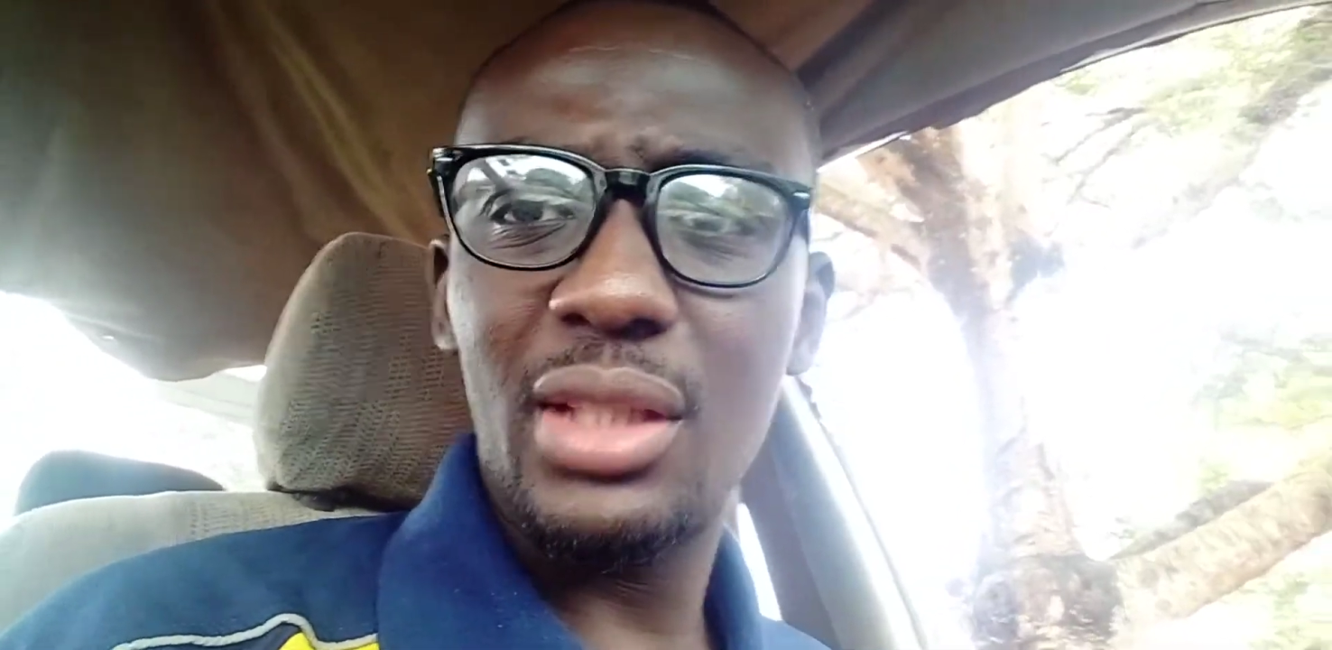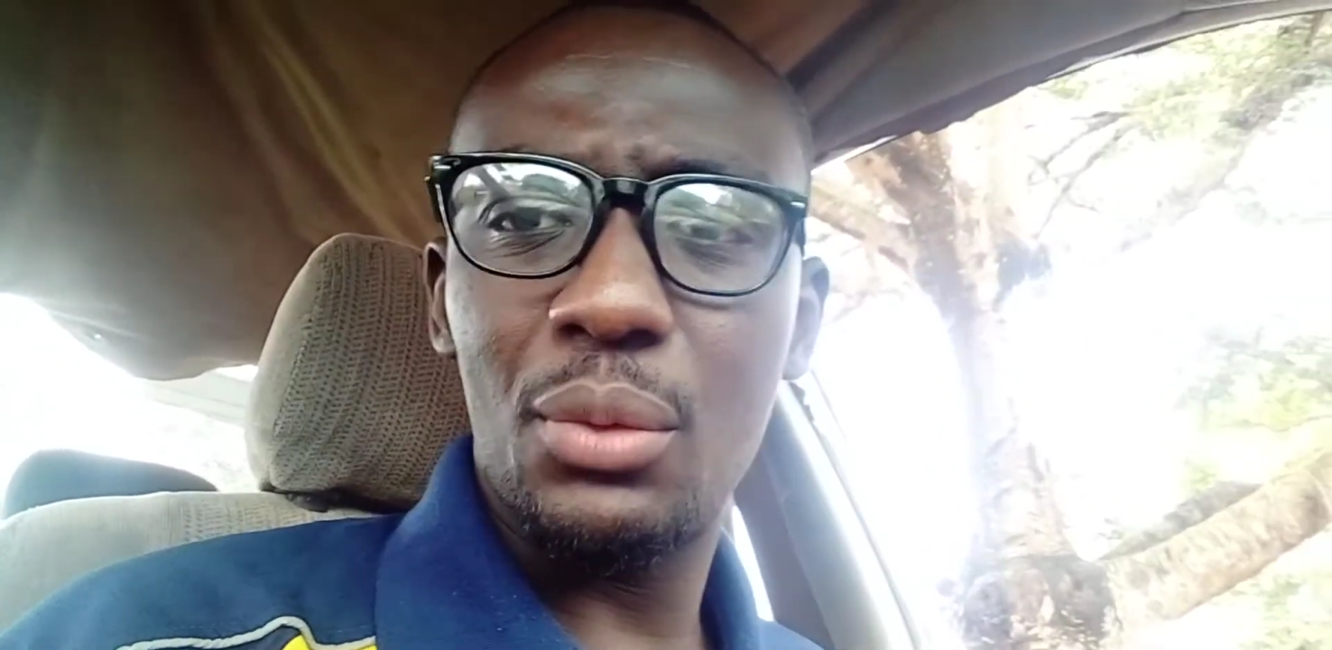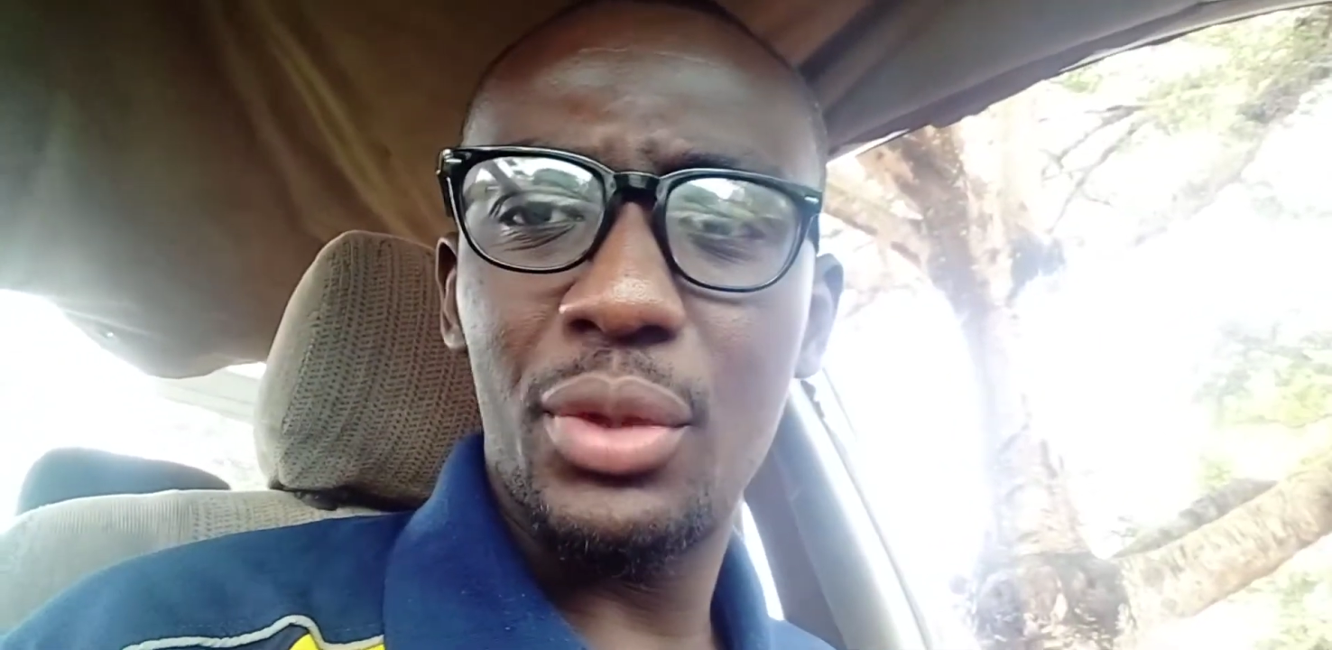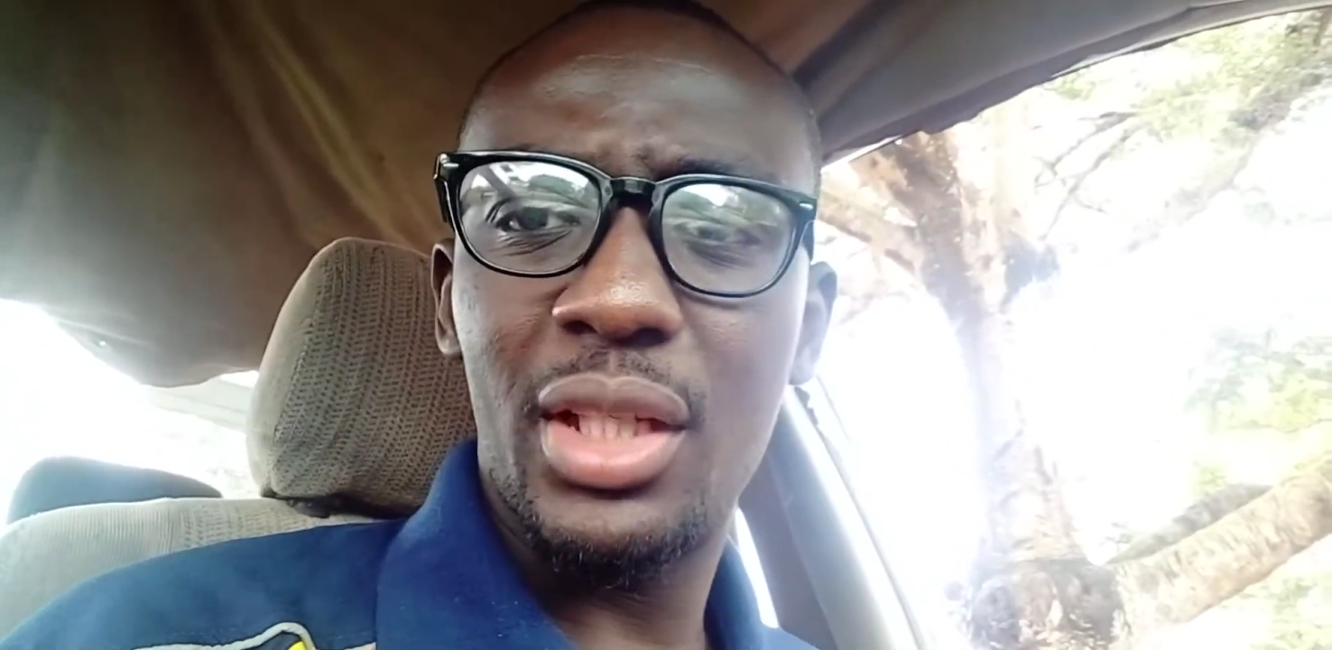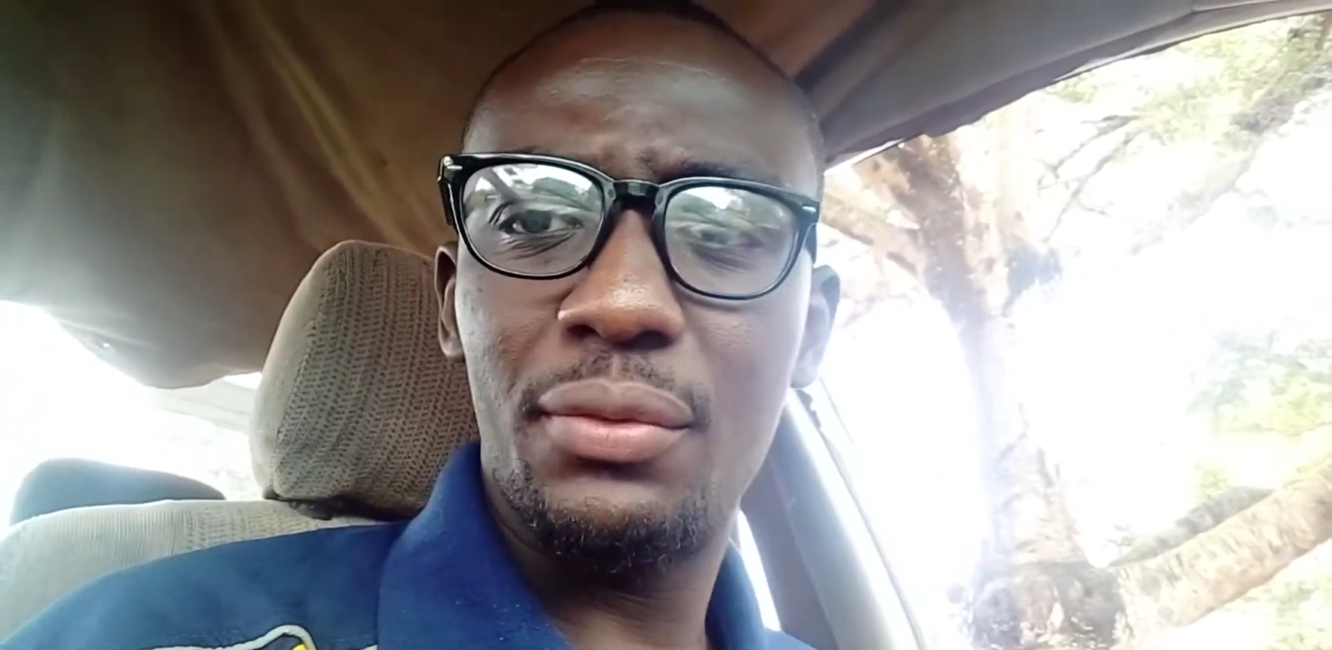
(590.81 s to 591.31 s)
that
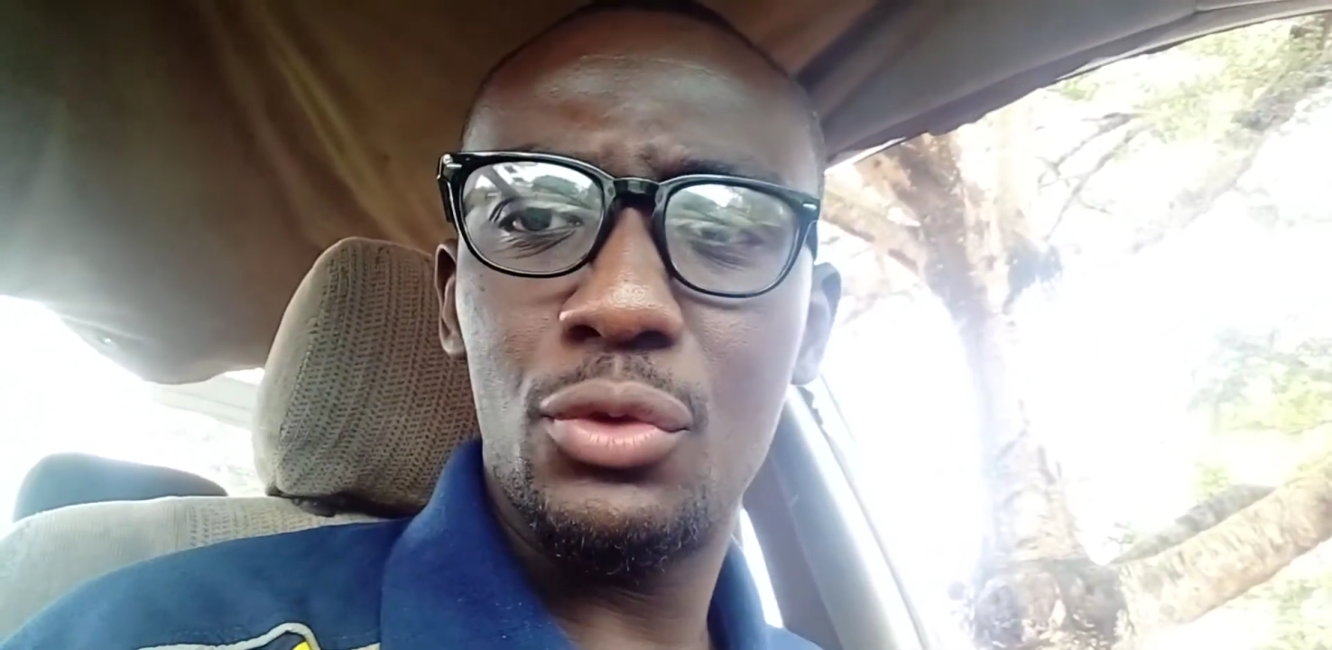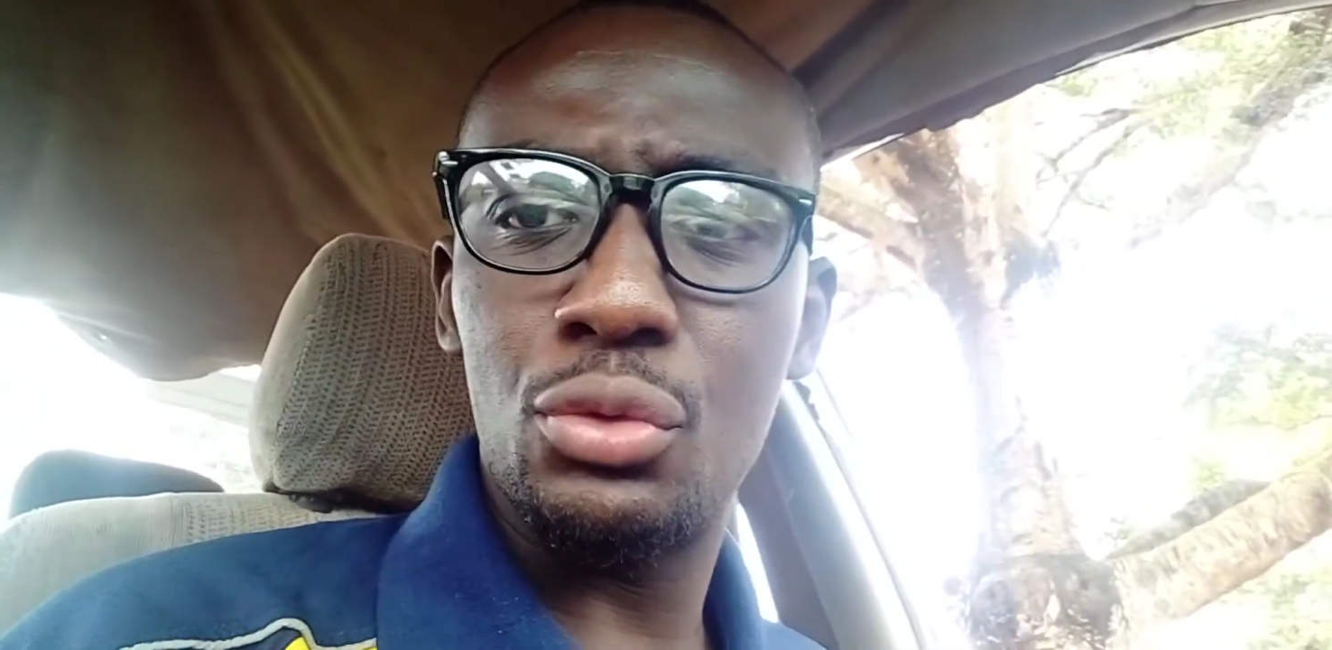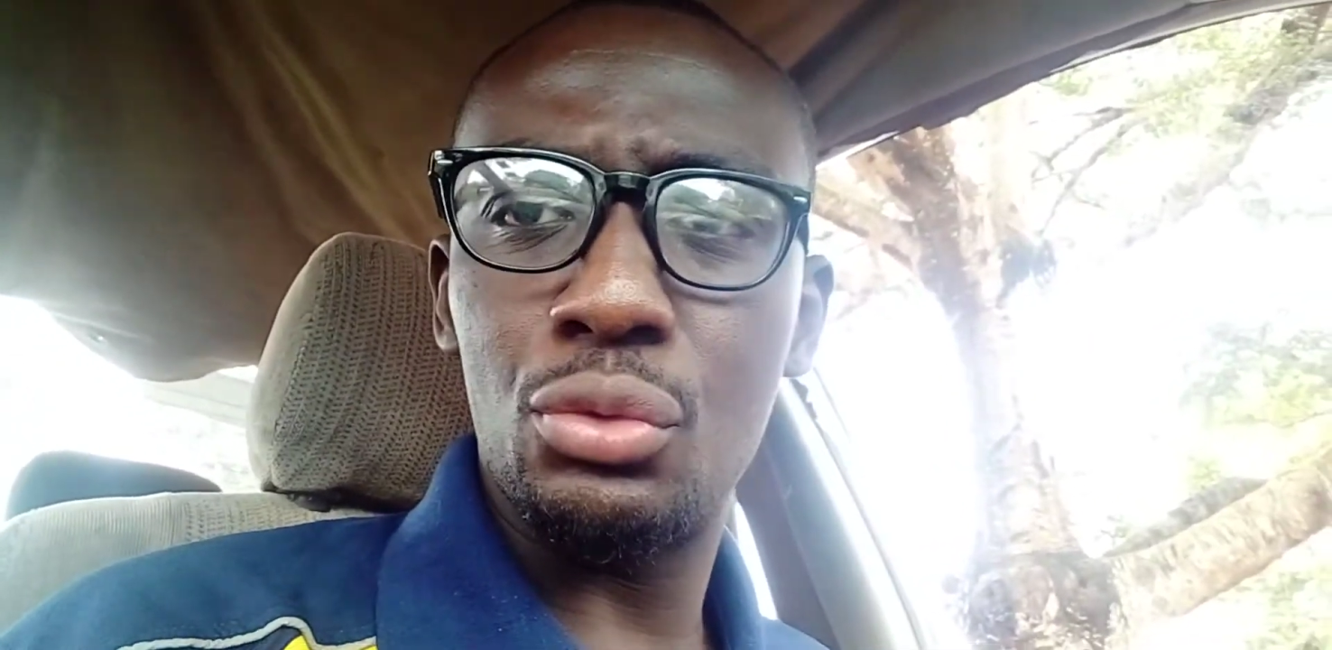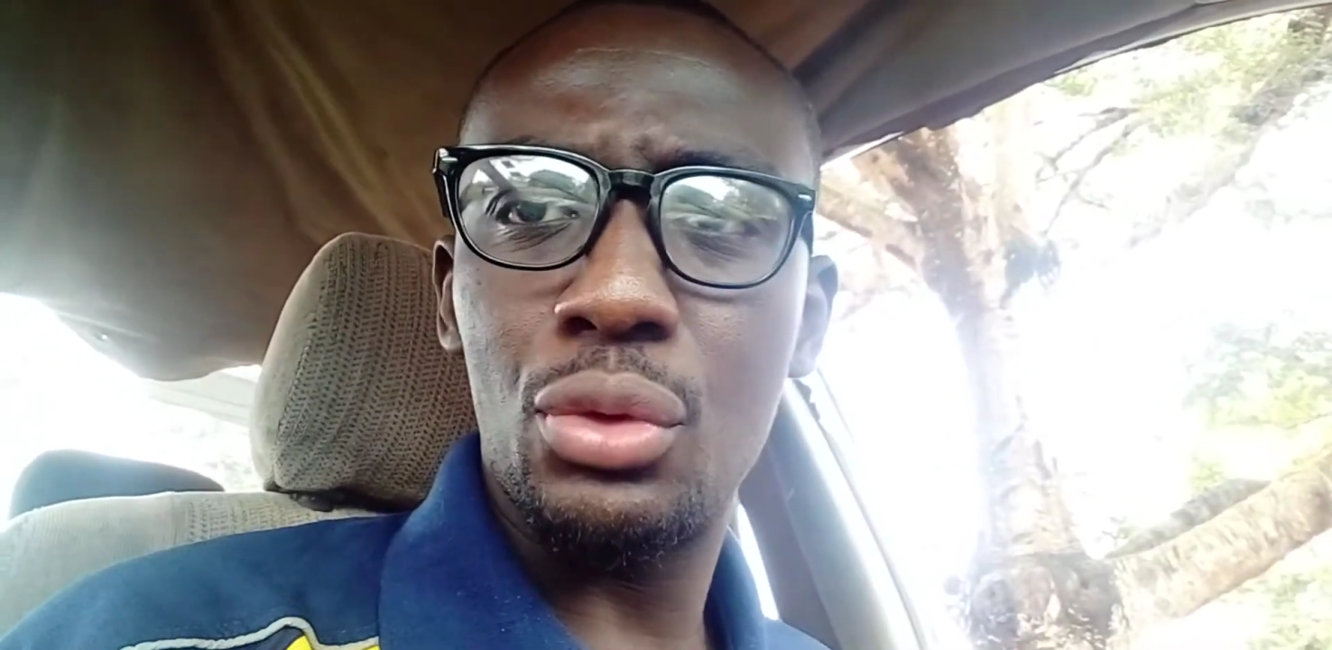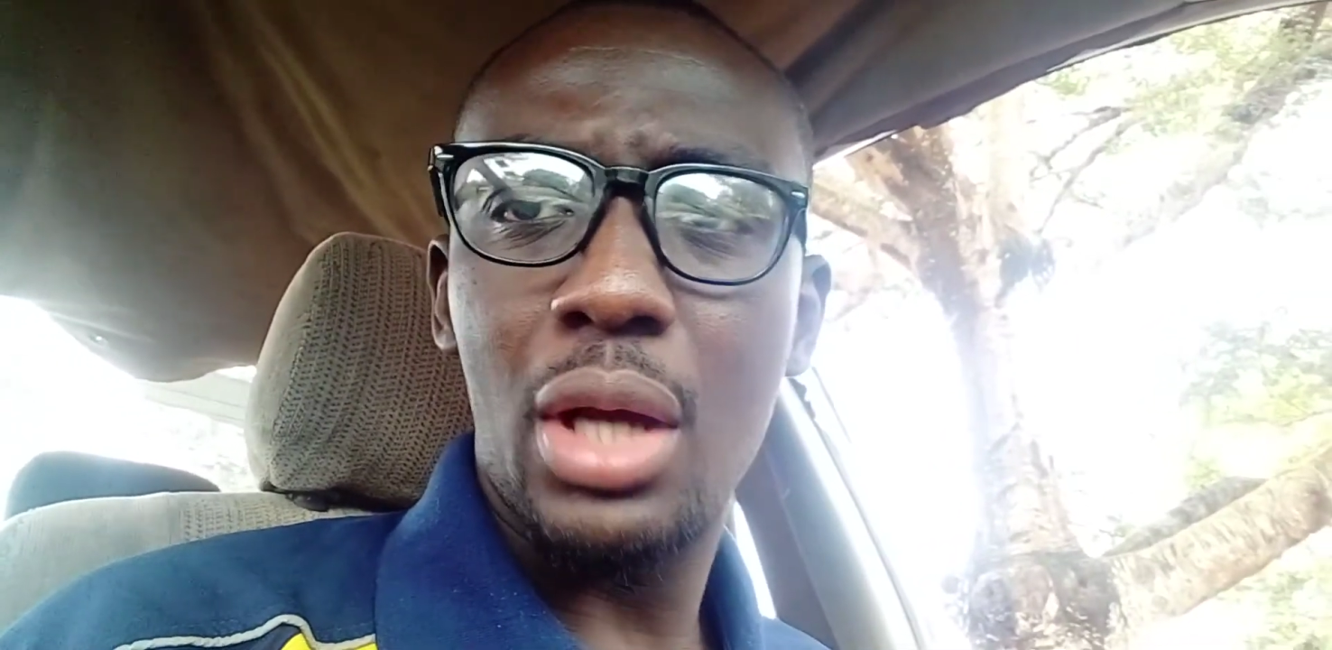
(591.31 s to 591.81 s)
we give
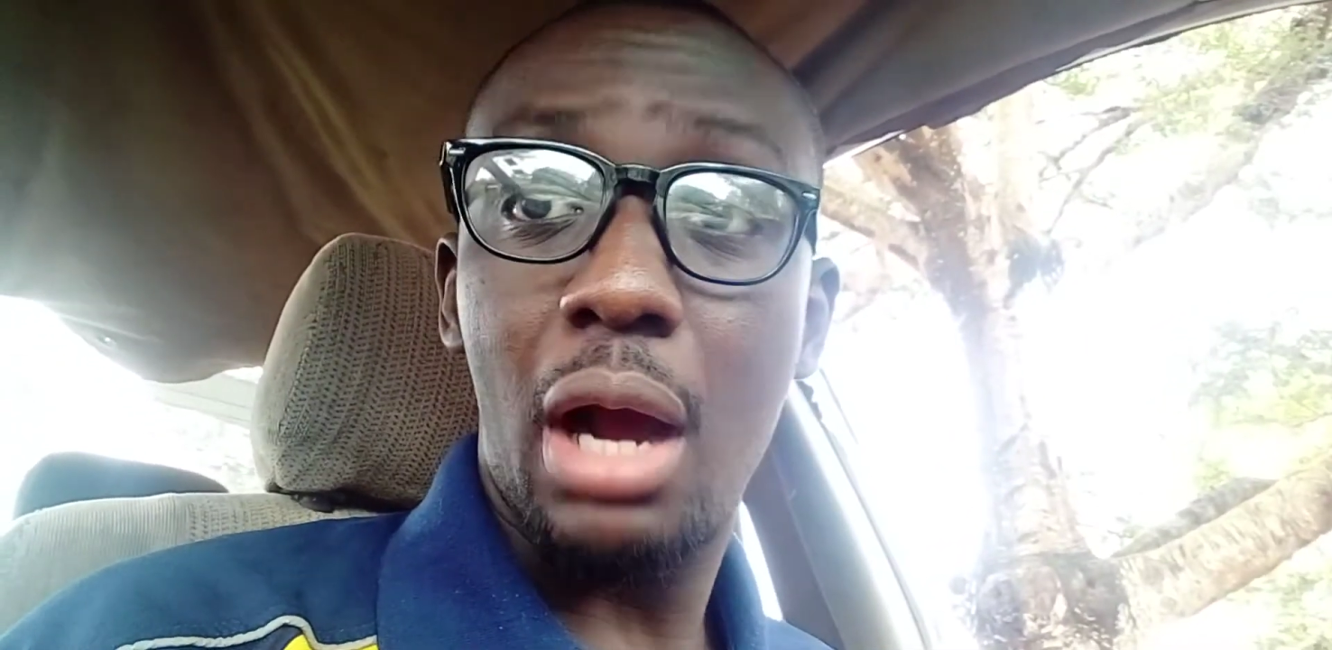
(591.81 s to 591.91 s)
to